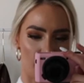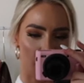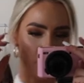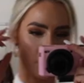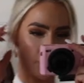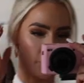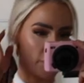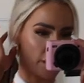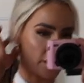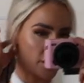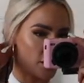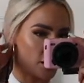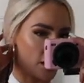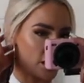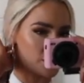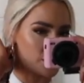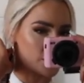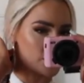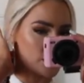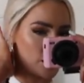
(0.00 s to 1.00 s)
photo like you
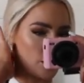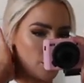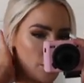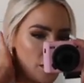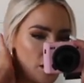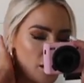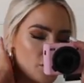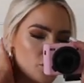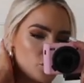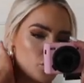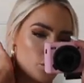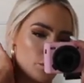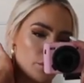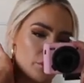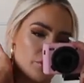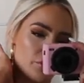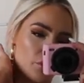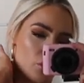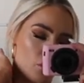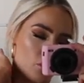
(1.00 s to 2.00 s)
guys have seen me do
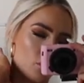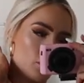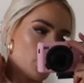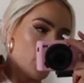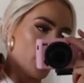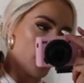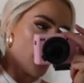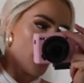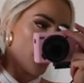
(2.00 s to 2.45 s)
before.